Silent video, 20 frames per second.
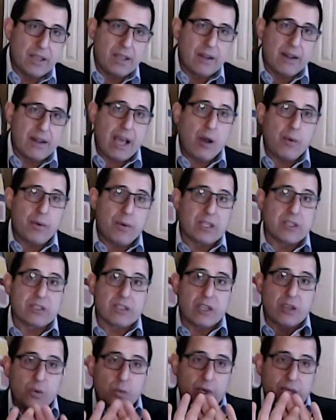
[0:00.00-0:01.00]
Now we can
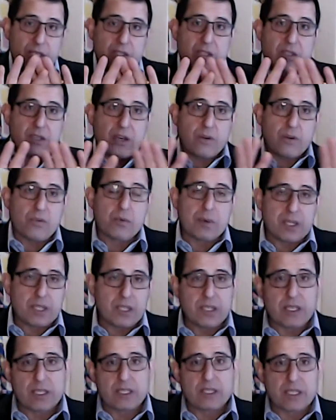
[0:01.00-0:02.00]
say we can start from a
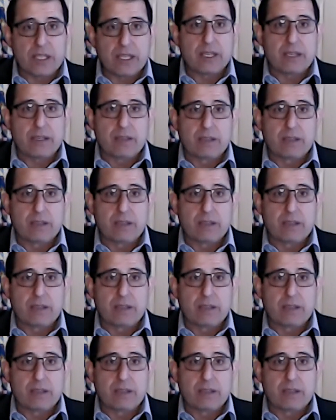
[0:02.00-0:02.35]
clean slate.